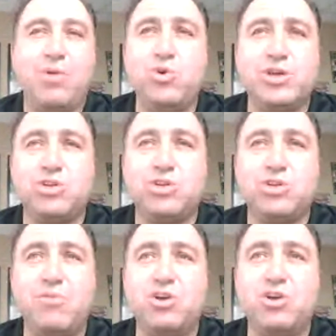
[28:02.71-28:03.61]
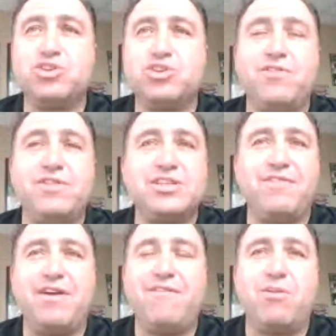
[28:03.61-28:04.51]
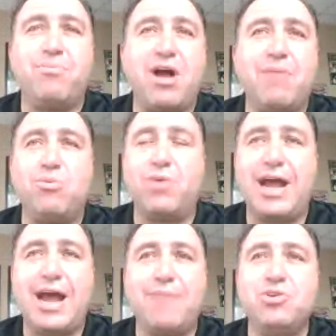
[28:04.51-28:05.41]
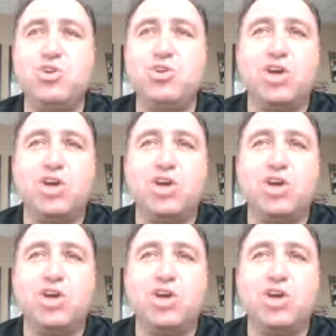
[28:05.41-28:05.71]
We have the U.S. Commercial Service. If ever a problem were to happen,